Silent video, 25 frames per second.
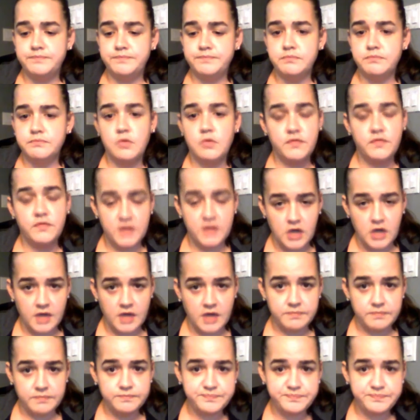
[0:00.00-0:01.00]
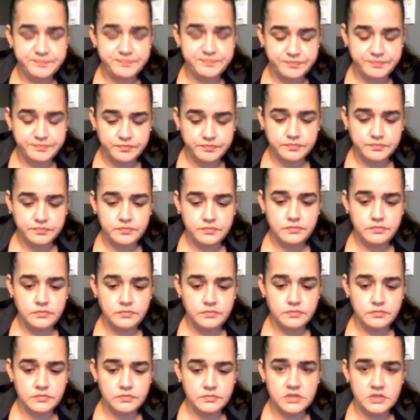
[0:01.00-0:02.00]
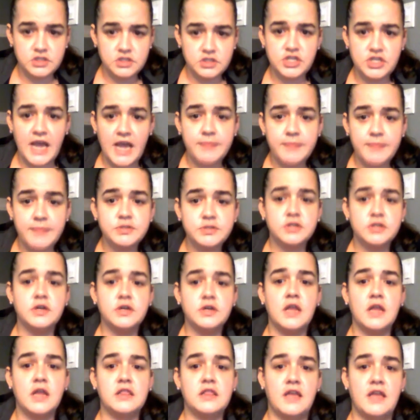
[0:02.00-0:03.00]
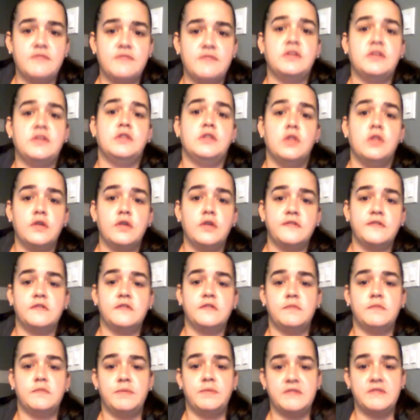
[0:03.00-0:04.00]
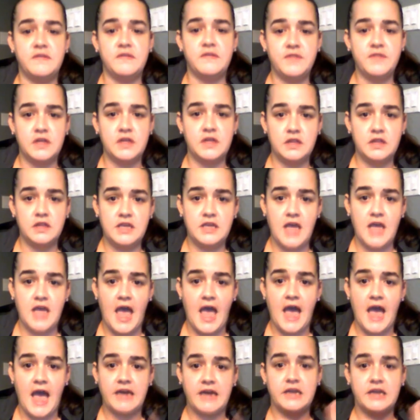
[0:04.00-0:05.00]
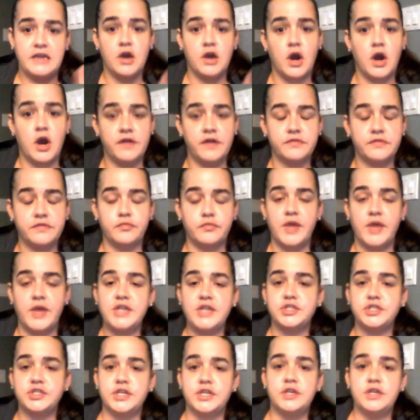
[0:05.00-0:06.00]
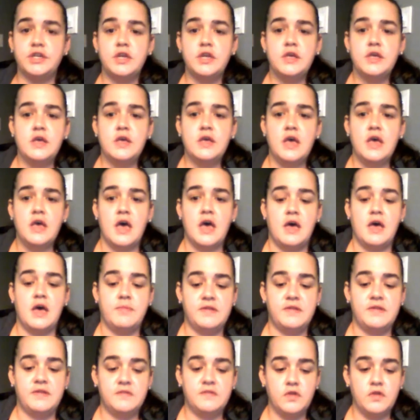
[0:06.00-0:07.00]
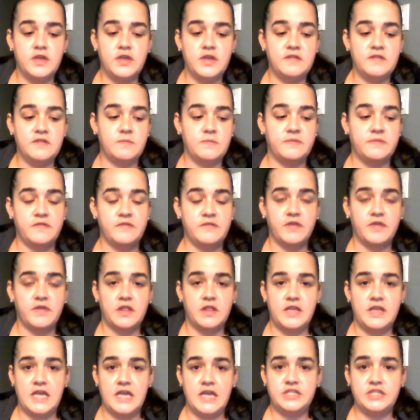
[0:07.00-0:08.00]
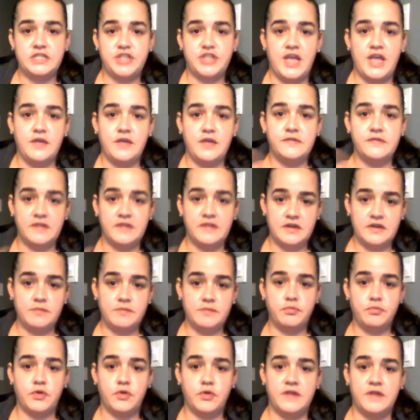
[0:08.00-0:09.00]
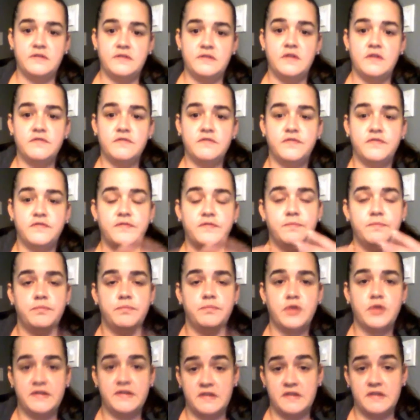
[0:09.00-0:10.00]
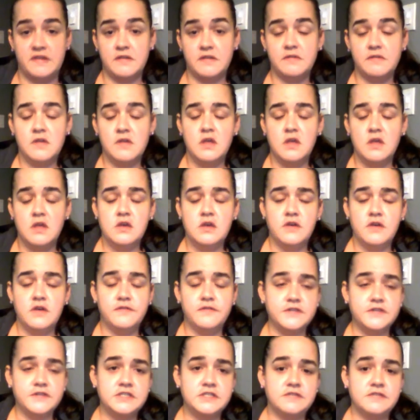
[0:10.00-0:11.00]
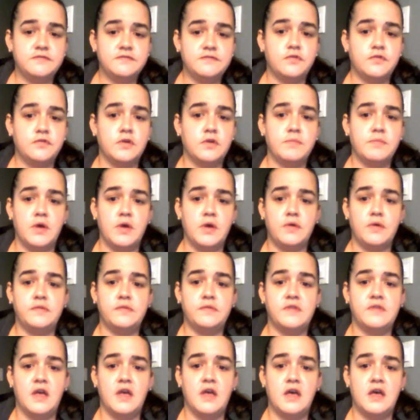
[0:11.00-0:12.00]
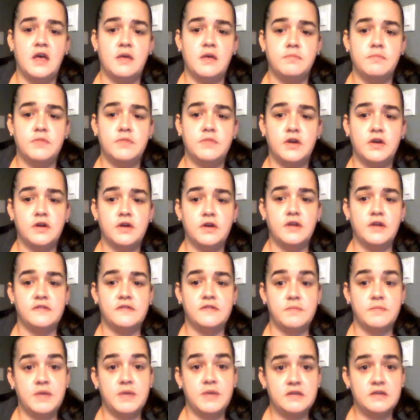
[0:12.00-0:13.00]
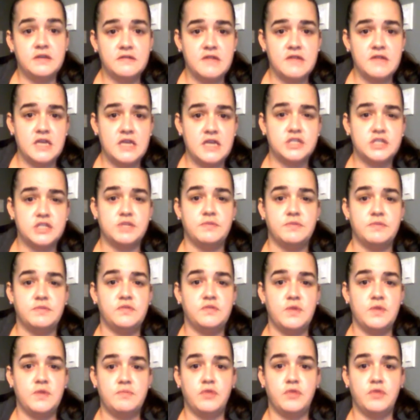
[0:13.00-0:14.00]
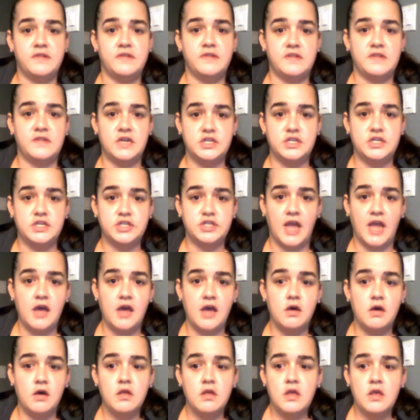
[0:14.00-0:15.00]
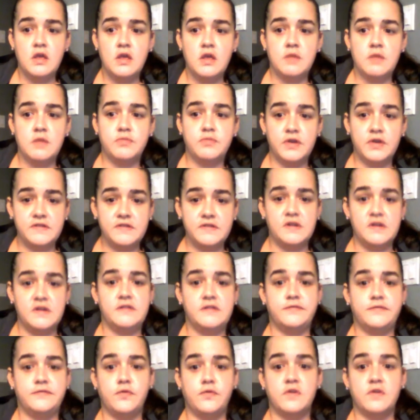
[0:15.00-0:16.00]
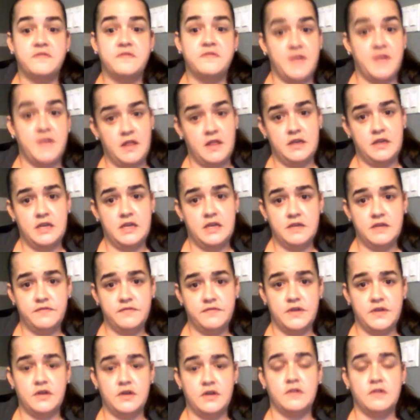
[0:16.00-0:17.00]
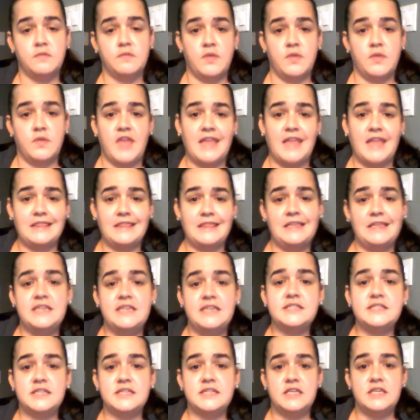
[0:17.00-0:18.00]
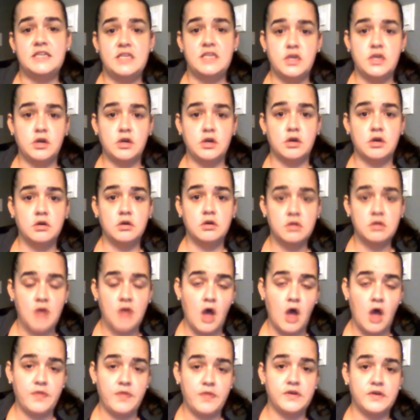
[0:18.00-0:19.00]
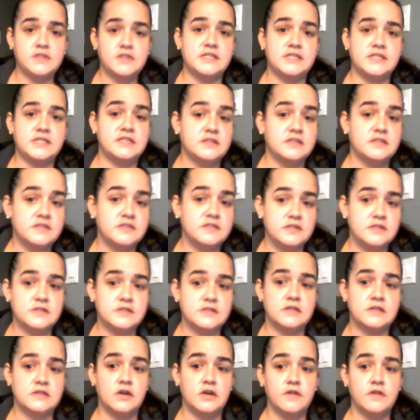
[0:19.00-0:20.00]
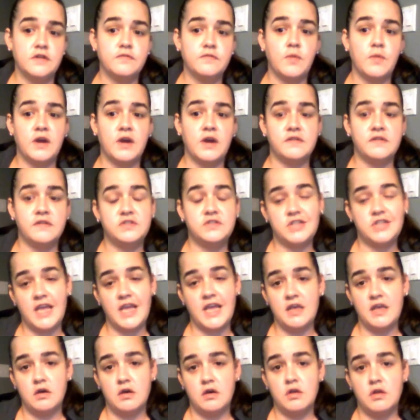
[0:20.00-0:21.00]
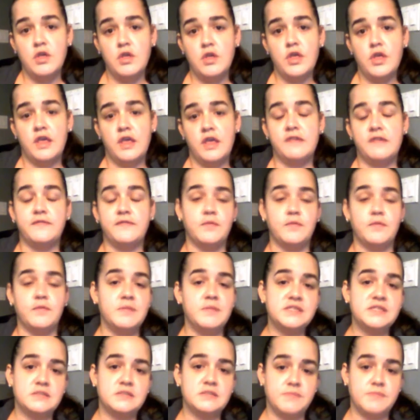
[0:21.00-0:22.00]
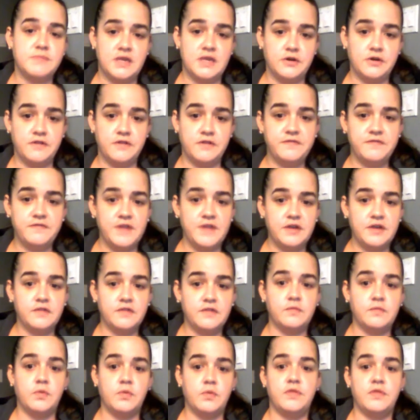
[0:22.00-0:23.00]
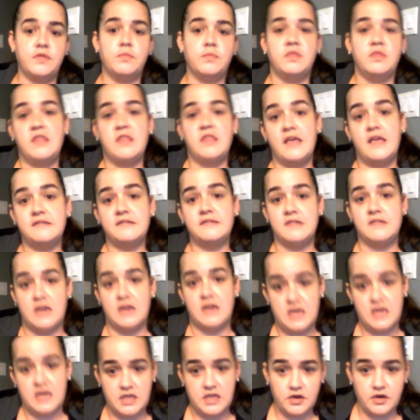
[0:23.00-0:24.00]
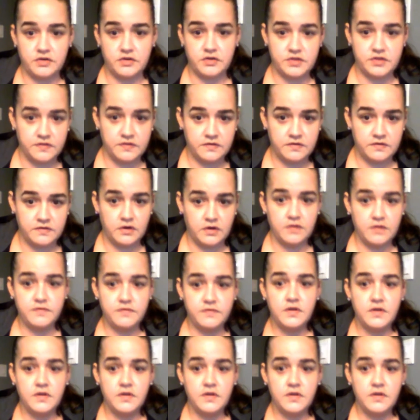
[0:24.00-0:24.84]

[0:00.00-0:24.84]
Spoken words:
Moving on. Chapter 11 looks specifically at incarceration. It's looking specifically at jails and at prisons. First and foremost, there is a big distinction between prison and jail. Prison is for felony offenders with at least a year on their sentence to serve, whereas jail is for misdemeanor offenders with less than a year to serve.